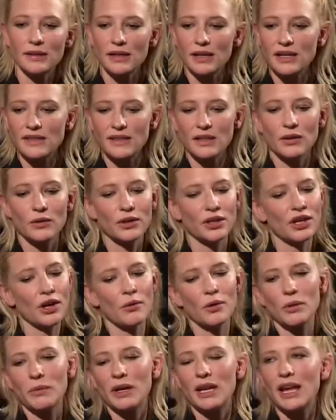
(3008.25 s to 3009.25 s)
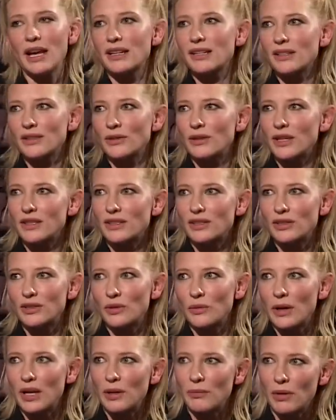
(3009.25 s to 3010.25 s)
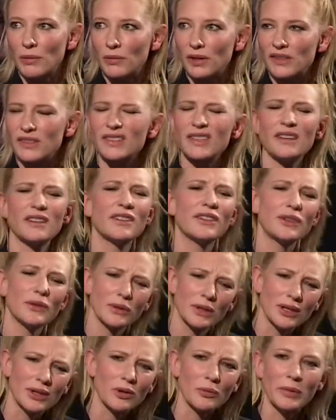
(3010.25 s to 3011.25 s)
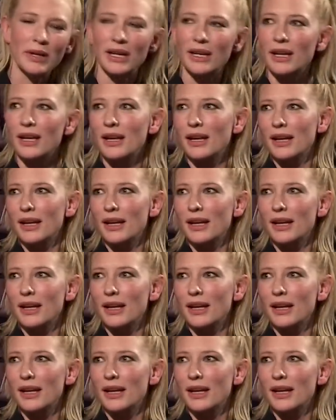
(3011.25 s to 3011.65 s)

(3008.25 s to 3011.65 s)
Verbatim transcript: And he said, look, you don't want to be an actor who doesn't do any publicity. You just do a little bit.